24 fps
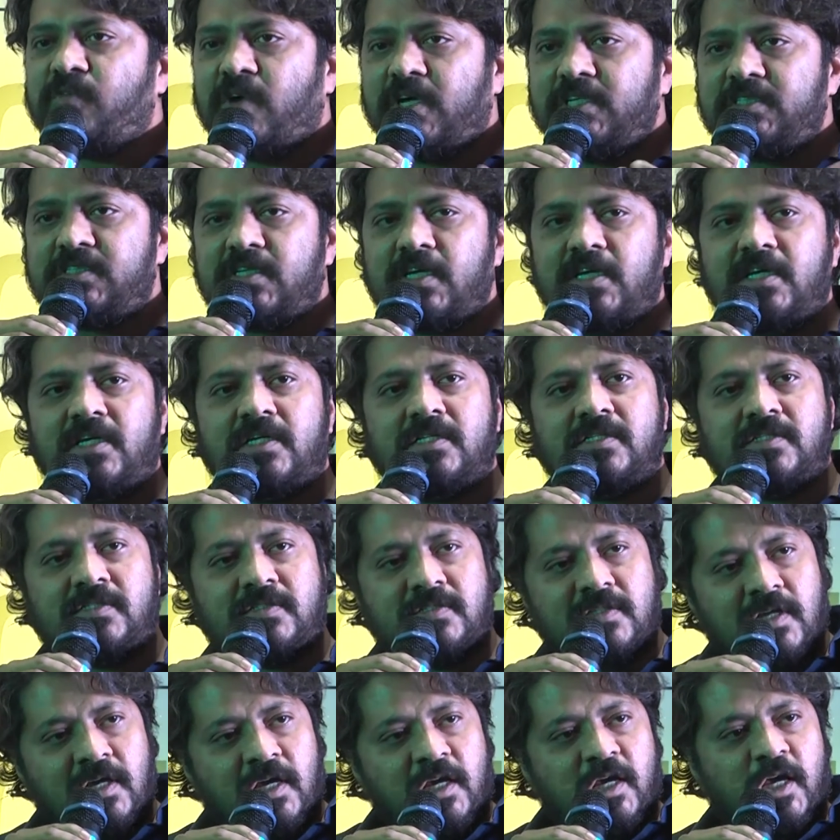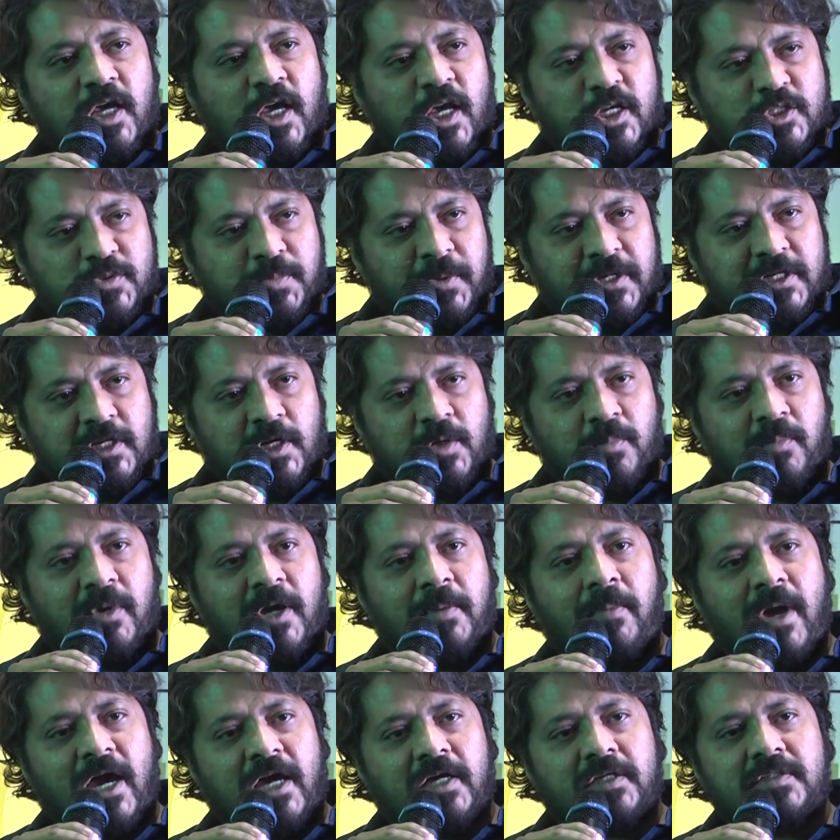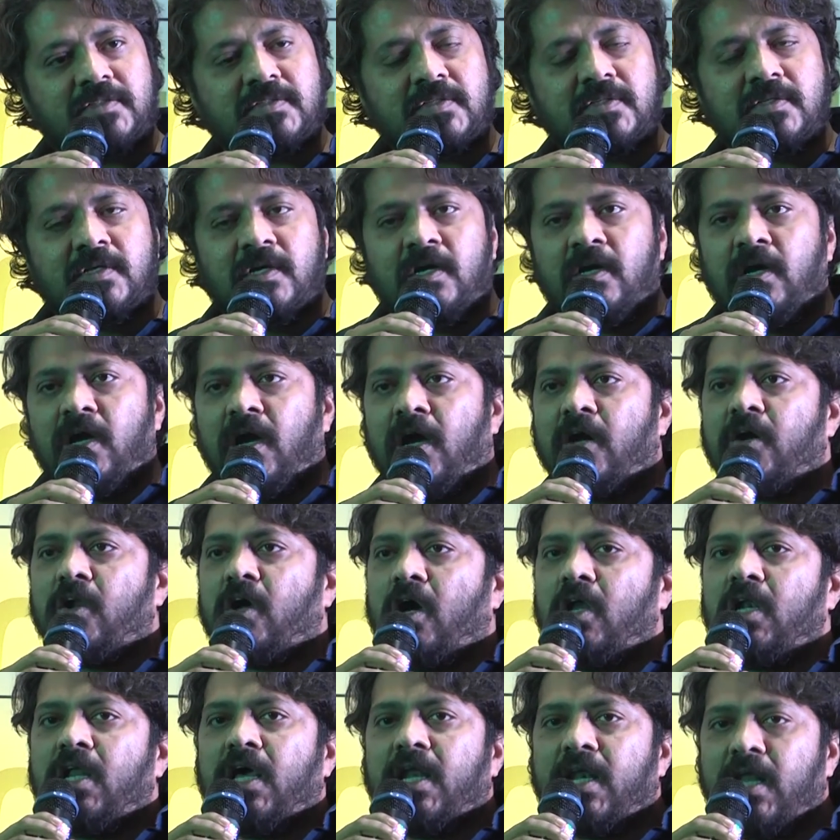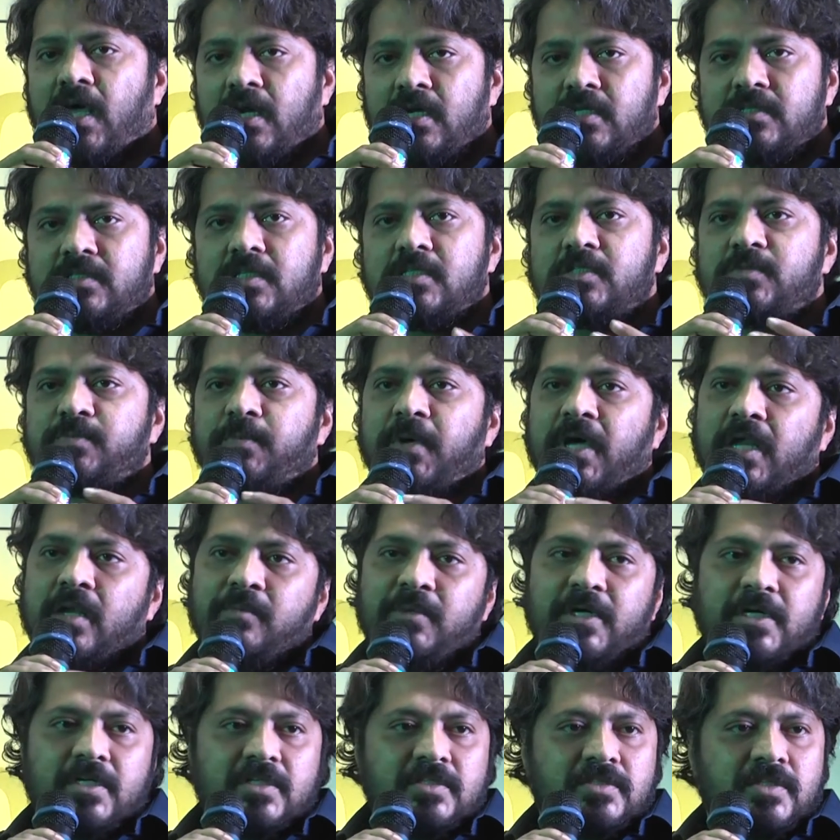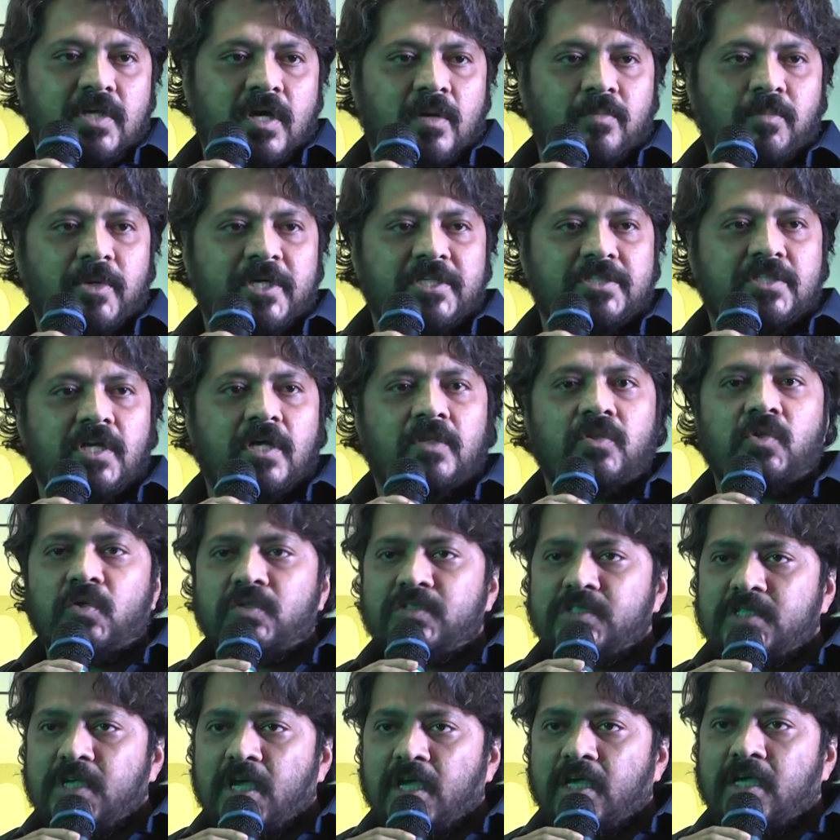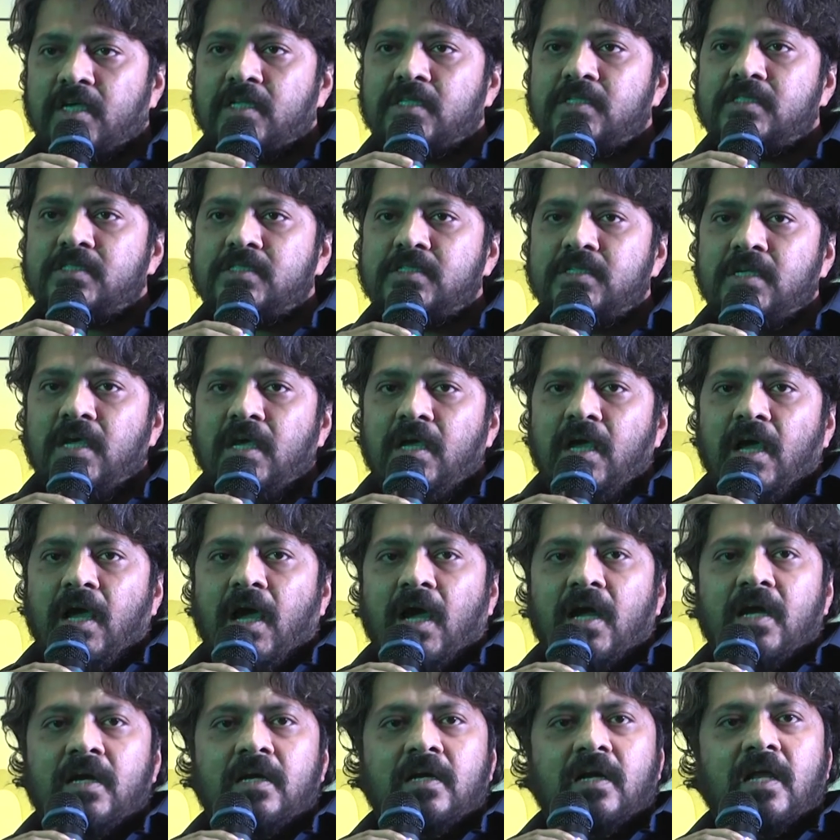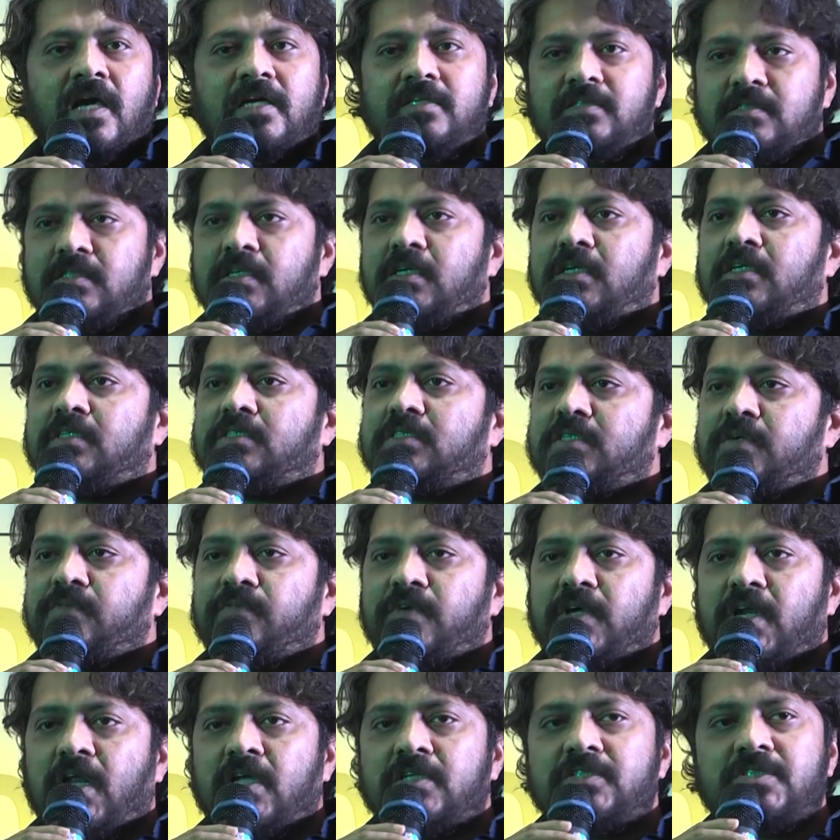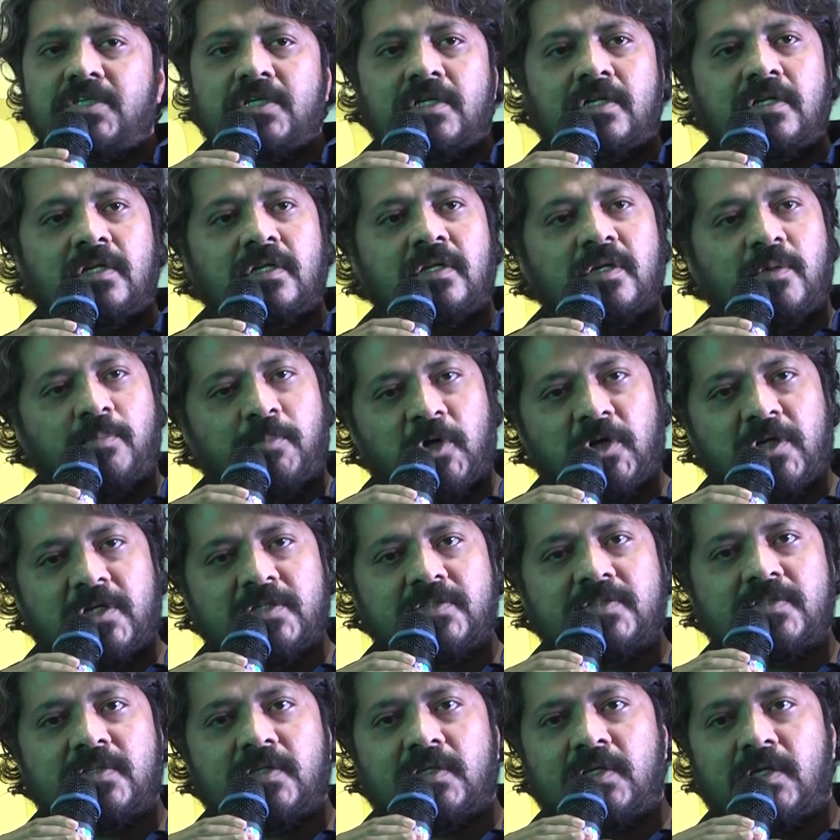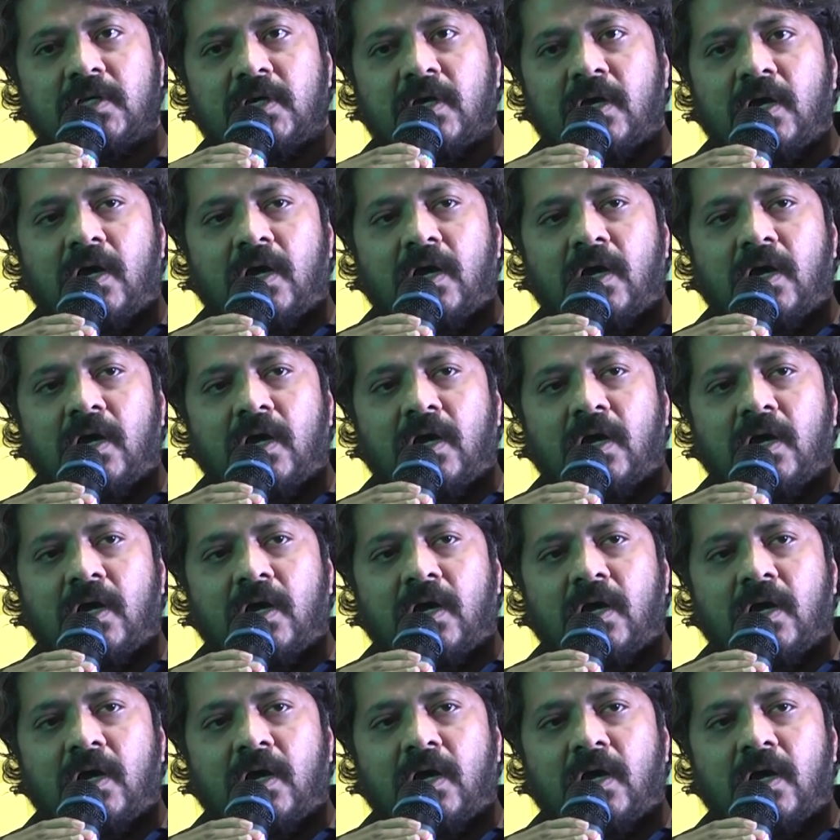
five cycles expected by banks. And all analysis parameters are based on those cycles. And I see it's a financial hypocrisy.